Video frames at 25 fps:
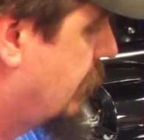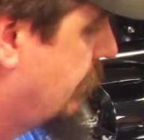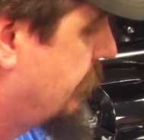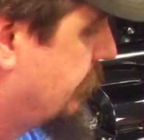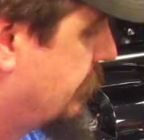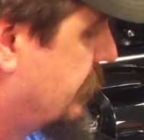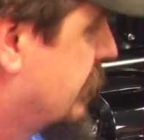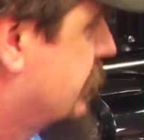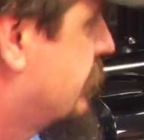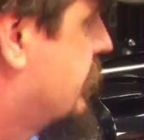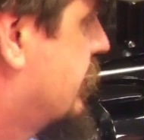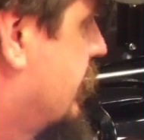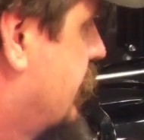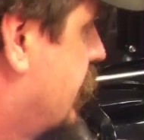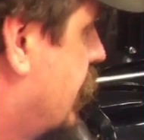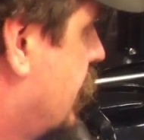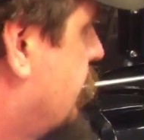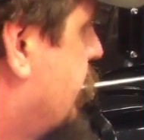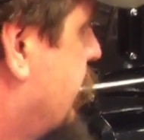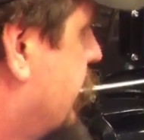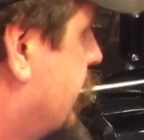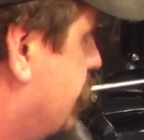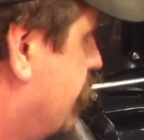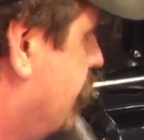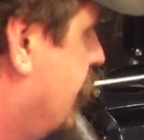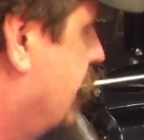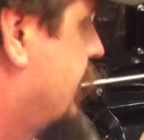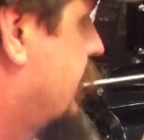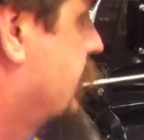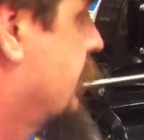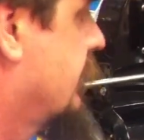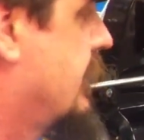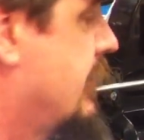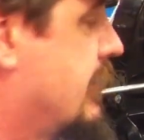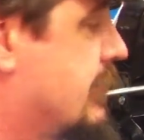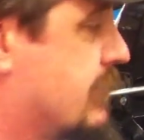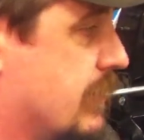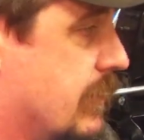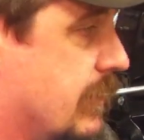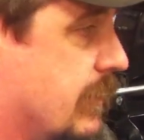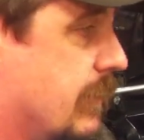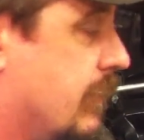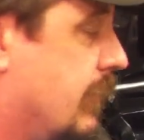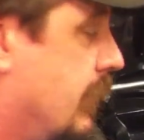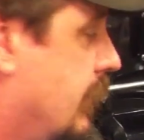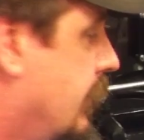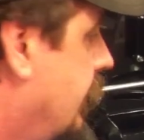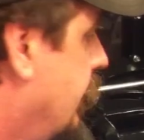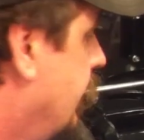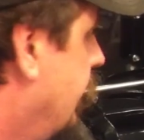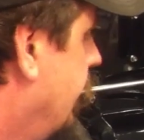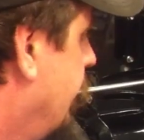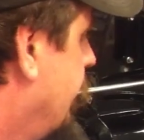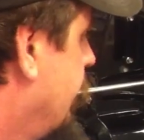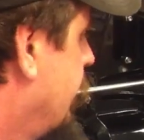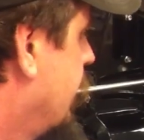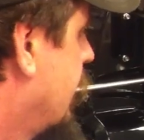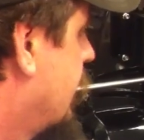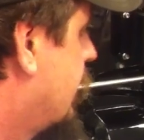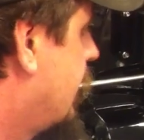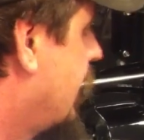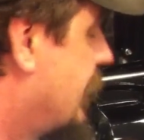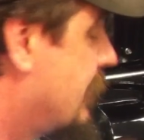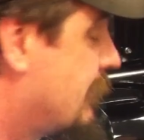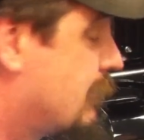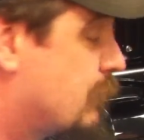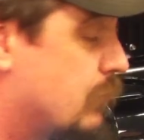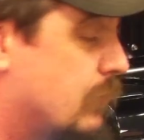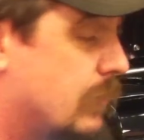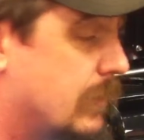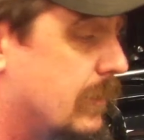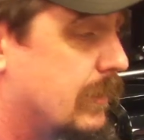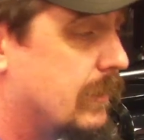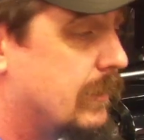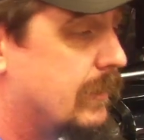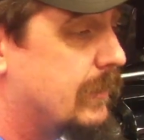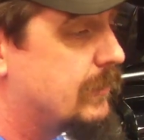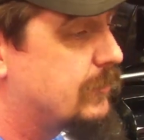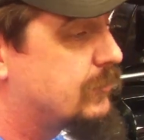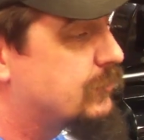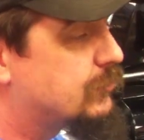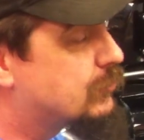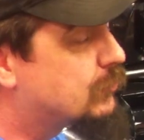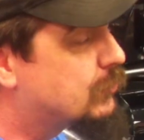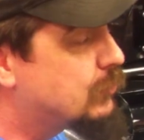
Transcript: um, this is going to protect your engine. Then really